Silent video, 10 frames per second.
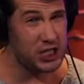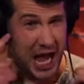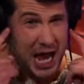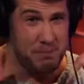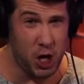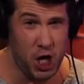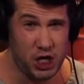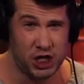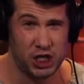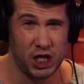
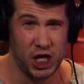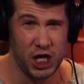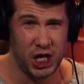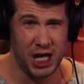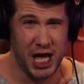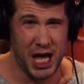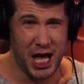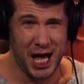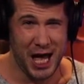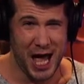sideburns.
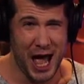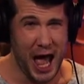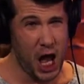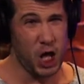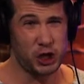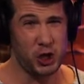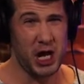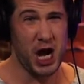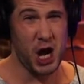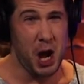I also
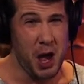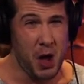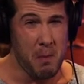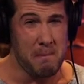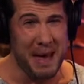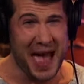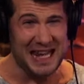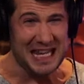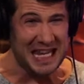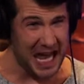hear
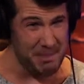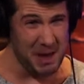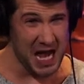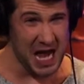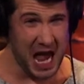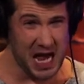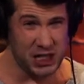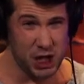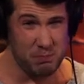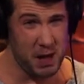Matt Kibbe
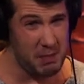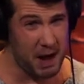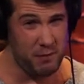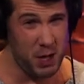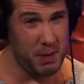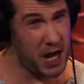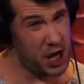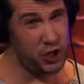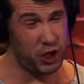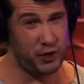has them, but I'm not familiar, but I
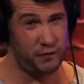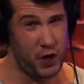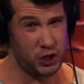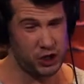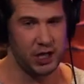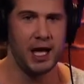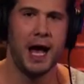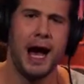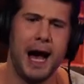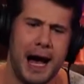hear they're good folks.
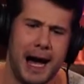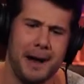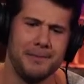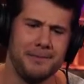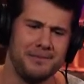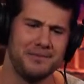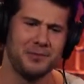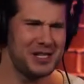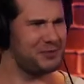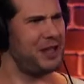What
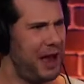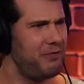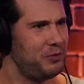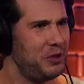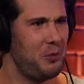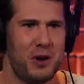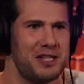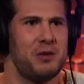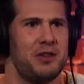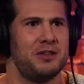is
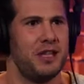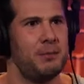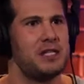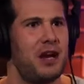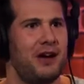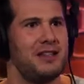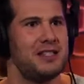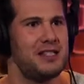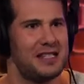it with libertarians and